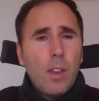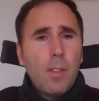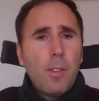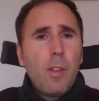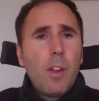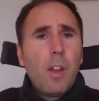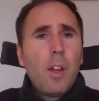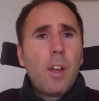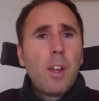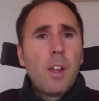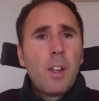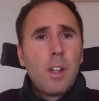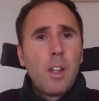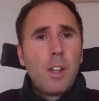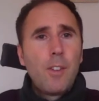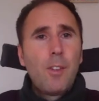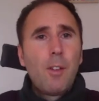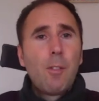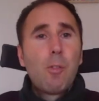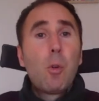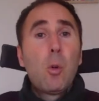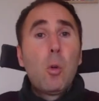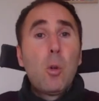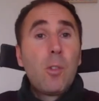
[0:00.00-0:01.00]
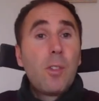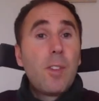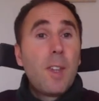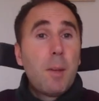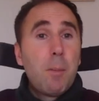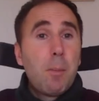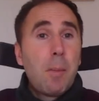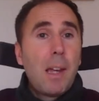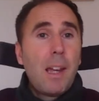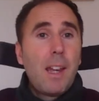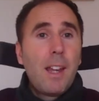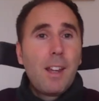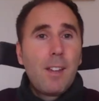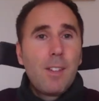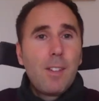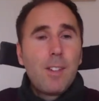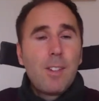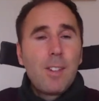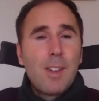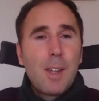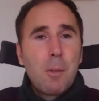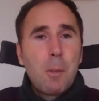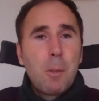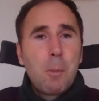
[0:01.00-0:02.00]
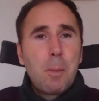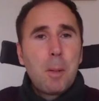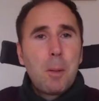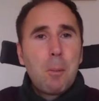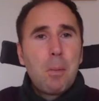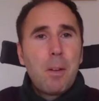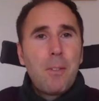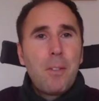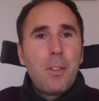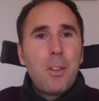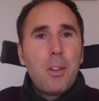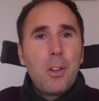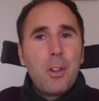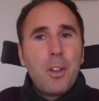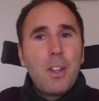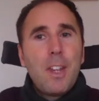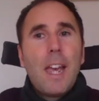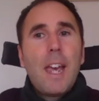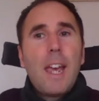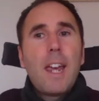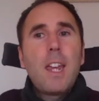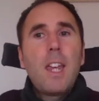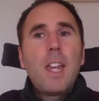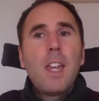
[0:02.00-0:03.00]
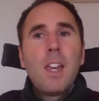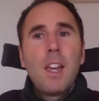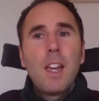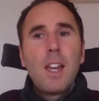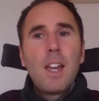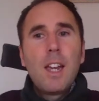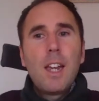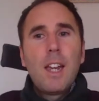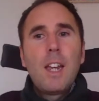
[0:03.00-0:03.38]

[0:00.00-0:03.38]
the 14 million disabled people in the UK